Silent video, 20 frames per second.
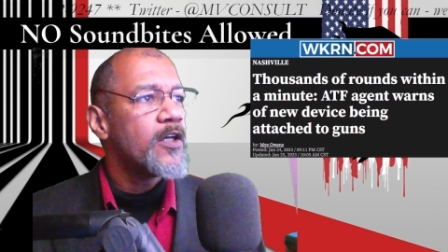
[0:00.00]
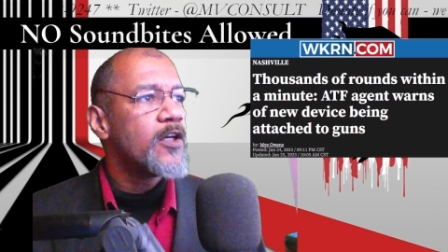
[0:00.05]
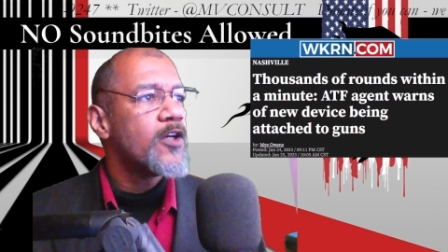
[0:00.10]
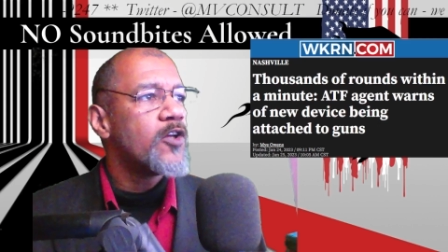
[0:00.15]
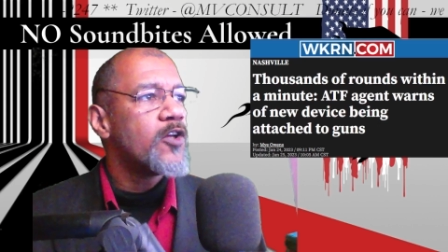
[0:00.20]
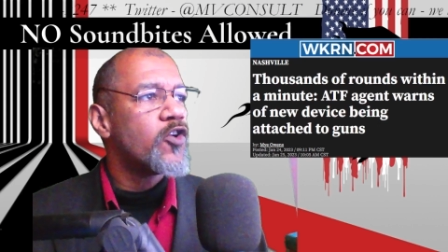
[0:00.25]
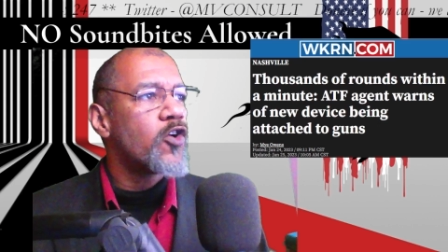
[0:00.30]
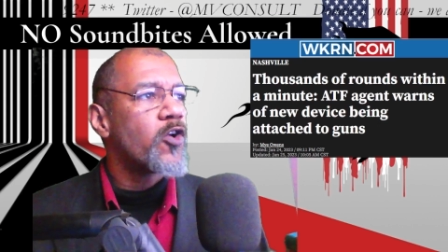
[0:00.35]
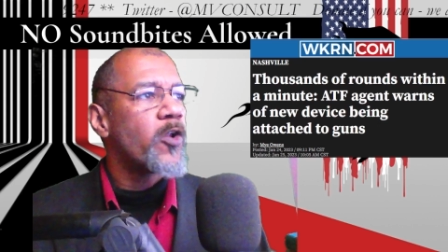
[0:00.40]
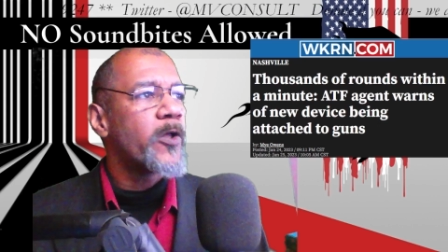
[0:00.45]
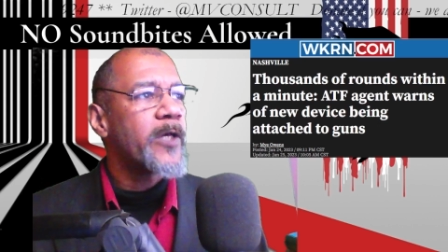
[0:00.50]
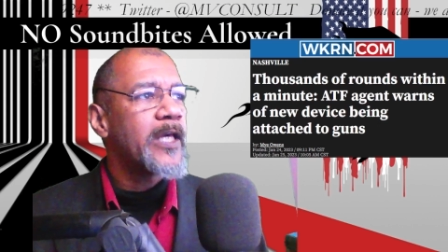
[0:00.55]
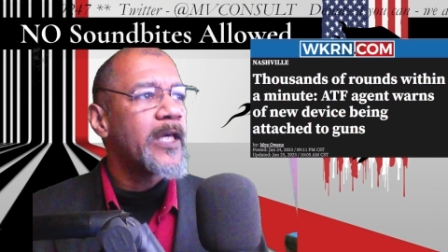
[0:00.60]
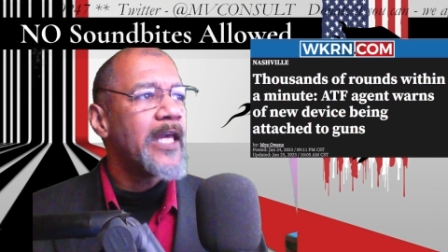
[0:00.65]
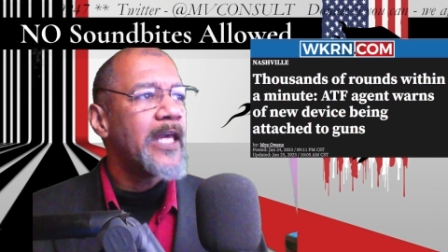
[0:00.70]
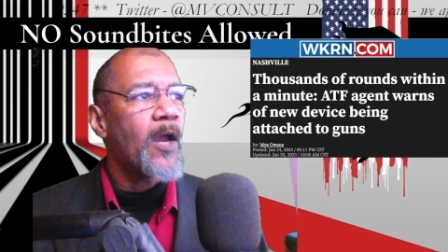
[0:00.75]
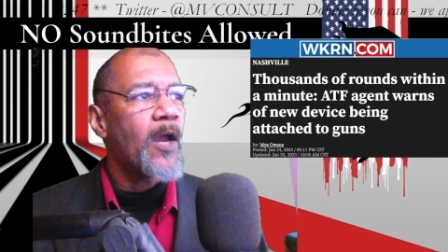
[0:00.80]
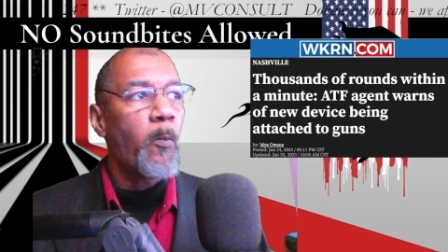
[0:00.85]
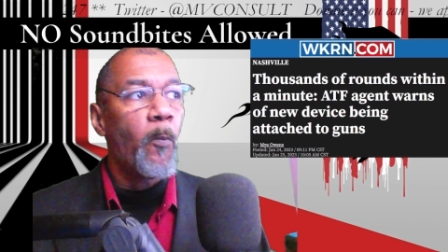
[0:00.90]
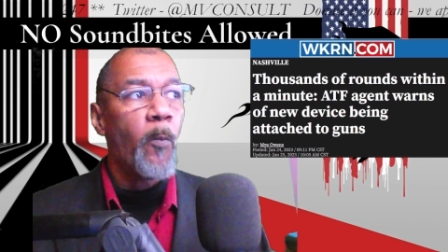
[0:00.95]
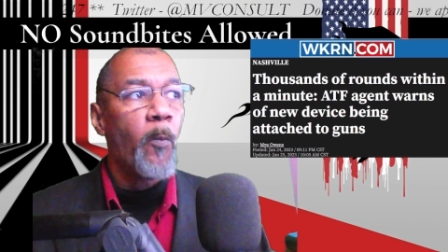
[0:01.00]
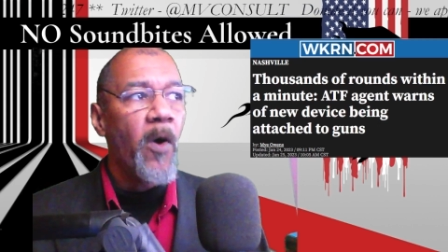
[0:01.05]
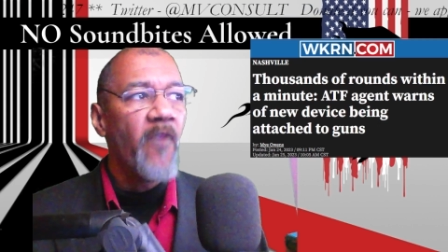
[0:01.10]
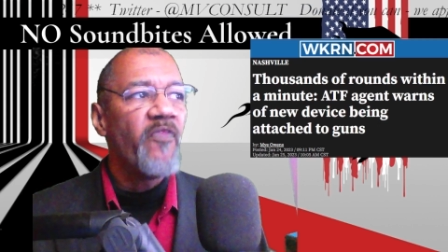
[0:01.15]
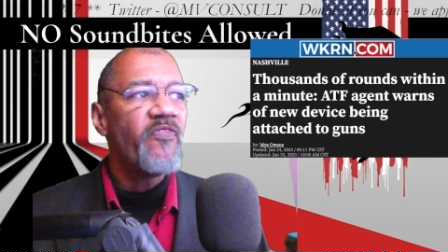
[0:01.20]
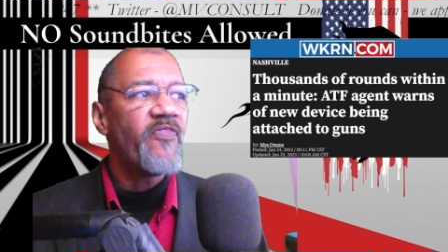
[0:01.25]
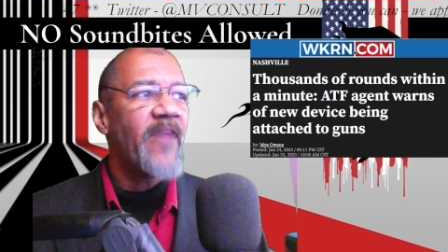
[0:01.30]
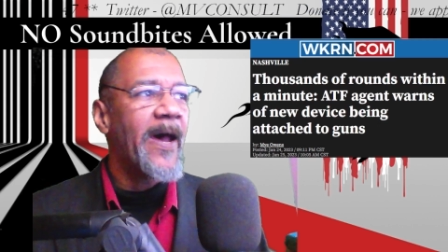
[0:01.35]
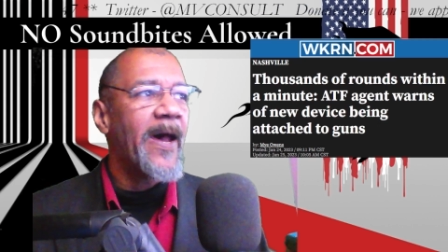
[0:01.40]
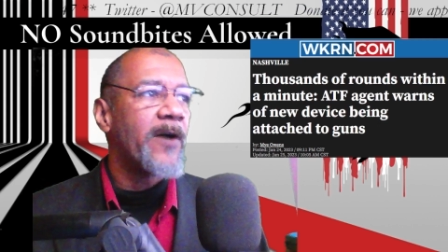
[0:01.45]
you're looking at
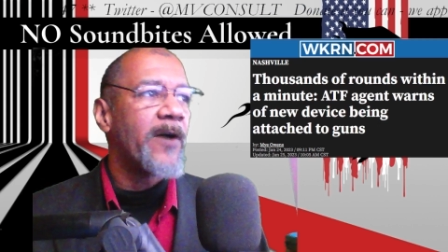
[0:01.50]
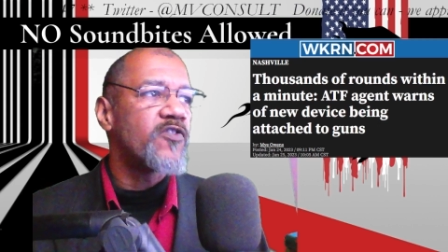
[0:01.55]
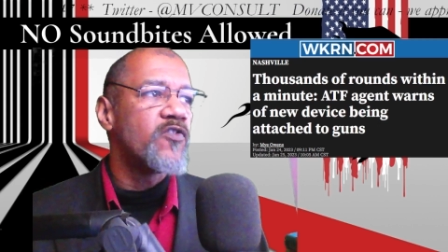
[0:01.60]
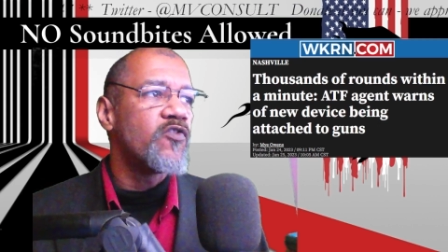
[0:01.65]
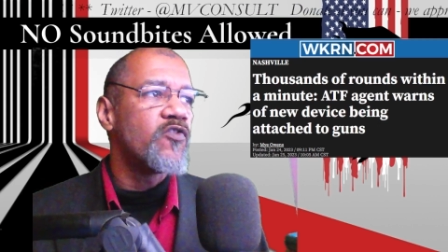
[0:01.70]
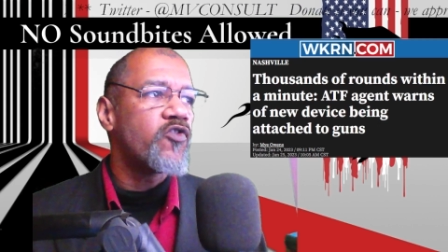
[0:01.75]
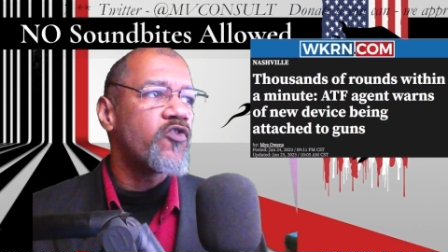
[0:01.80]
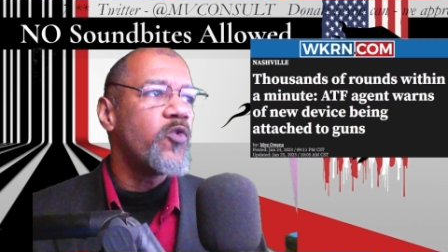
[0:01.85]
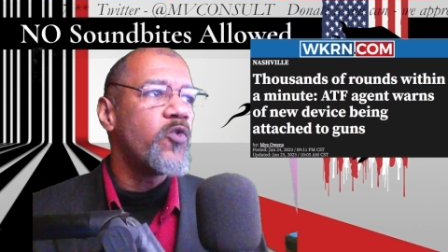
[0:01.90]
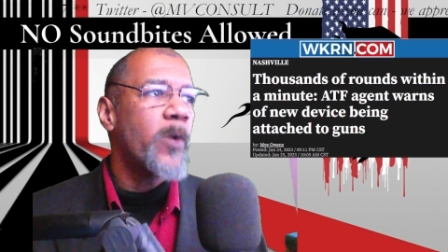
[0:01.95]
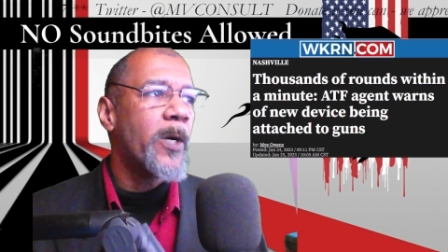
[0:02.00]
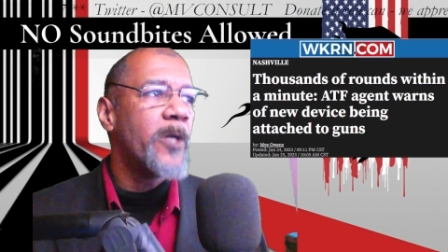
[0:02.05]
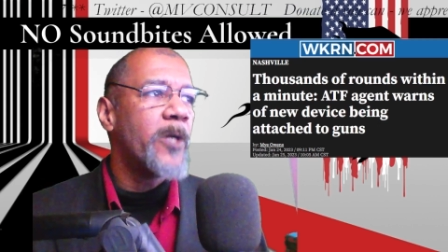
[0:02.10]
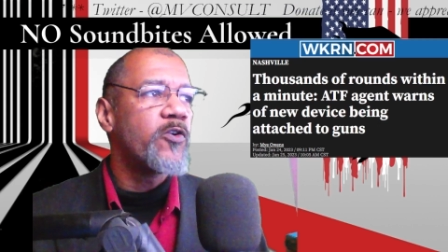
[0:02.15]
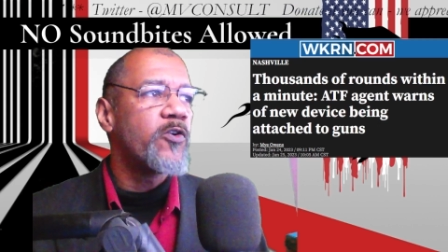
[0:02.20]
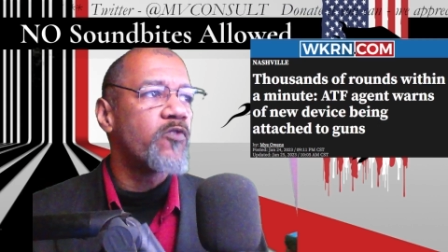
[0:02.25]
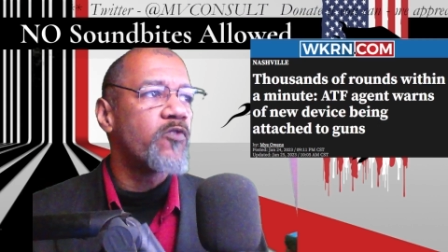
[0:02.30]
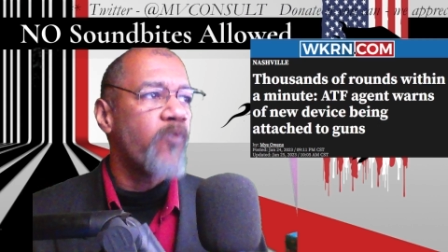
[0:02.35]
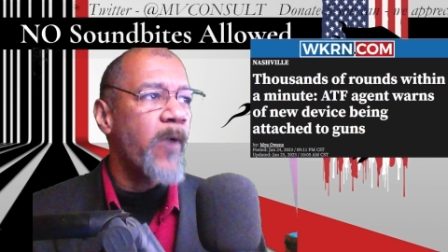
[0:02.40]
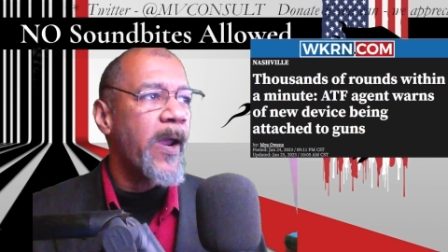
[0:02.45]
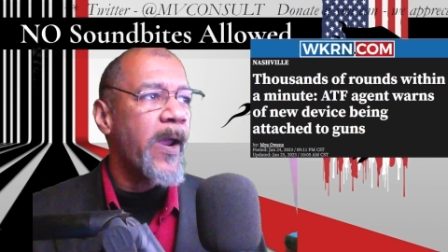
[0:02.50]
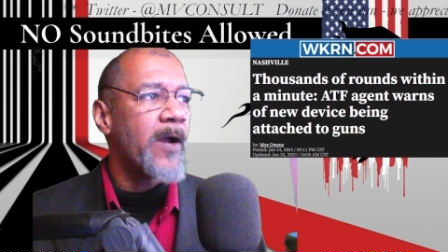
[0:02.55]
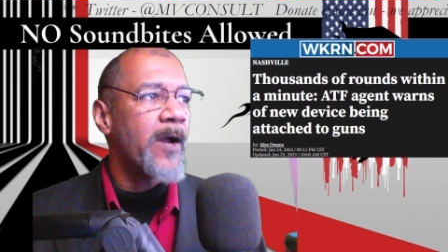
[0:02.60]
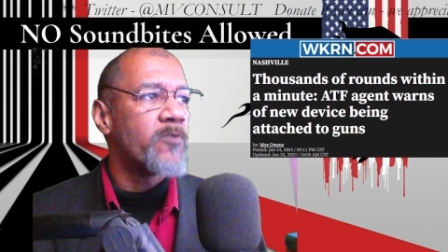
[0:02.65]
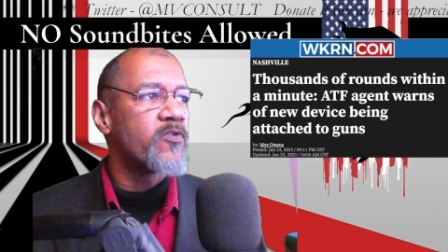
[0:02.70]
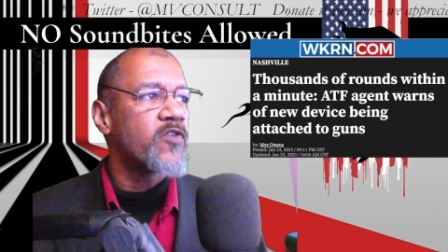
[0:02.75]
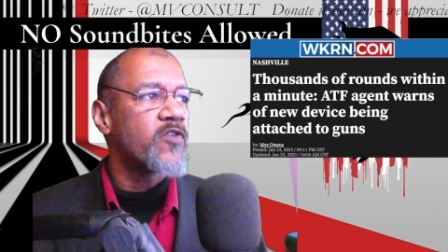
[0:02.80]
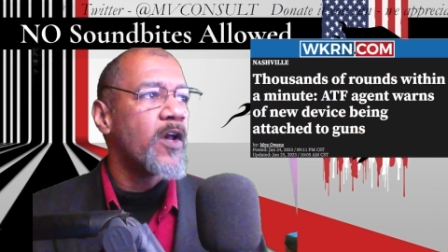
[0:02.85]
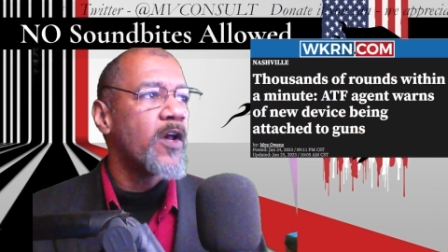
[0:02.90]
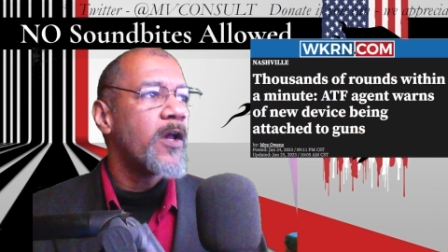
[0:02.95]
1,200 rounds